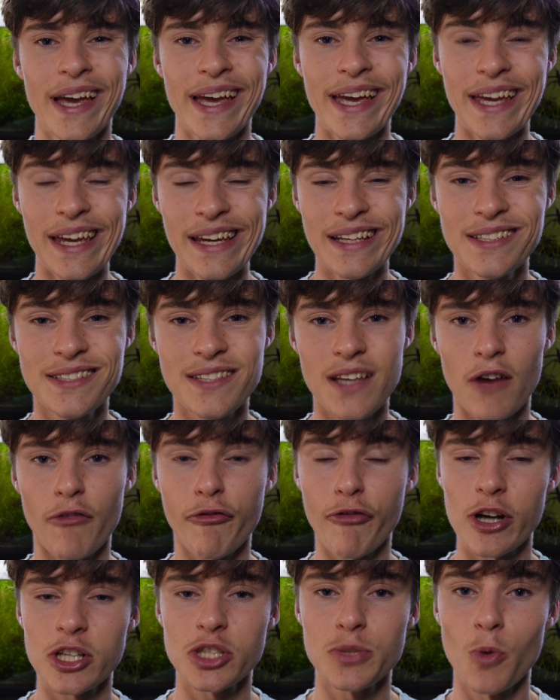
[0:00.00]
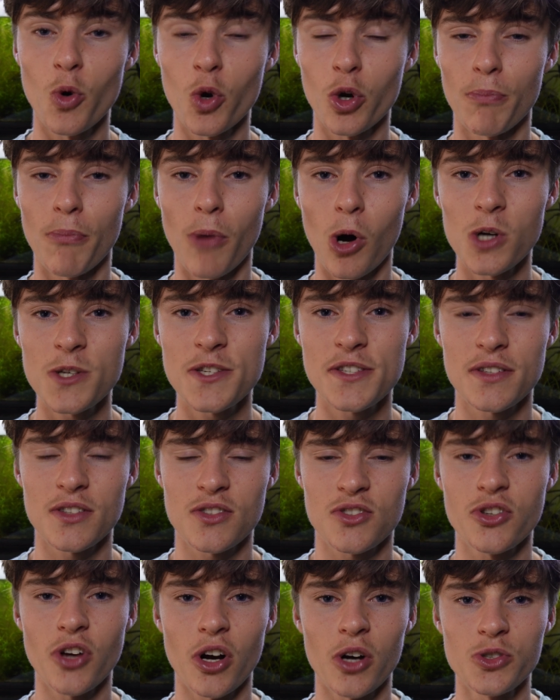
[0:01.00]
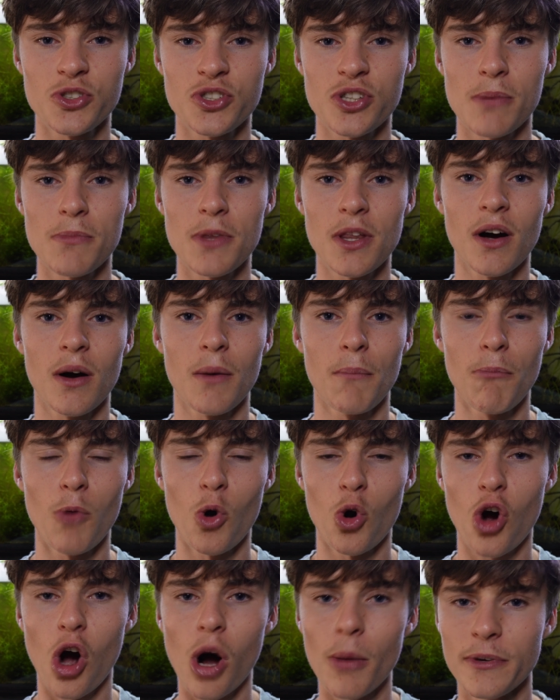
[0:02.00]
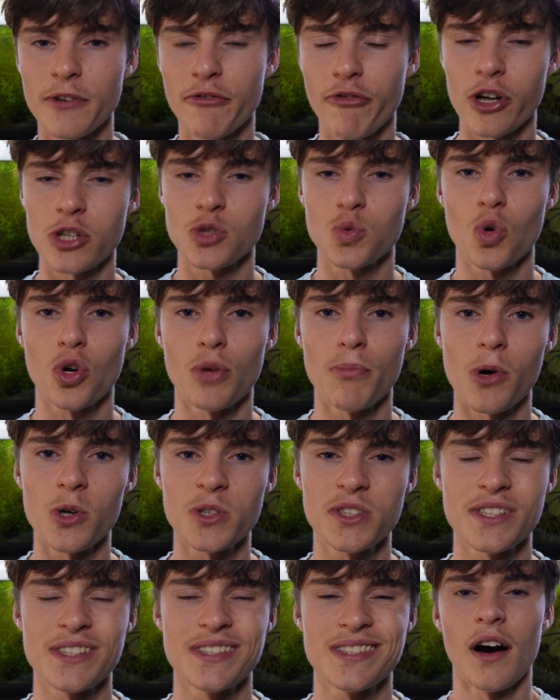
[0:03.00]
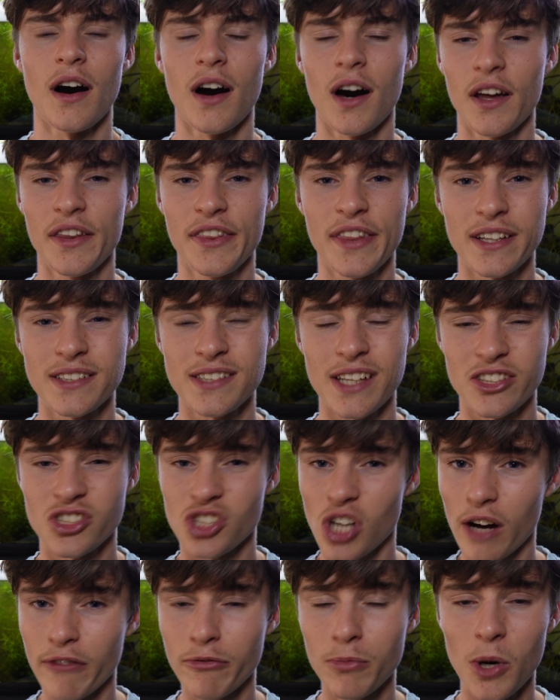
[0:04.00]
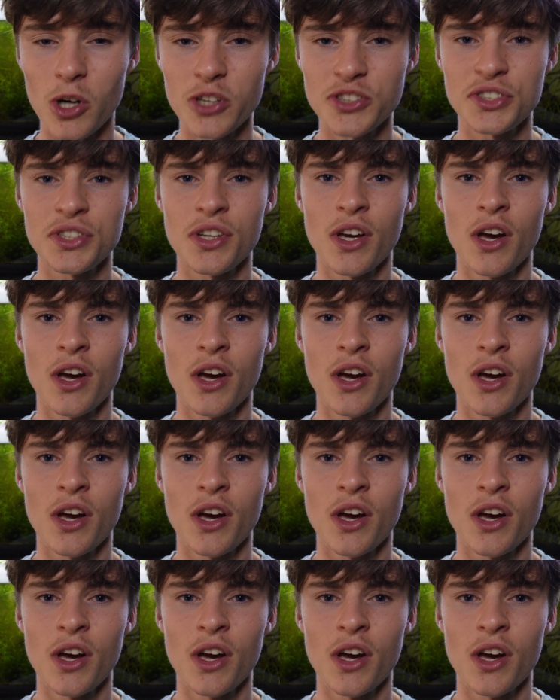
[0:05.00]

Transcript: It is a freshwater moss, so some of the more common freshwater mosses are things like Java moss,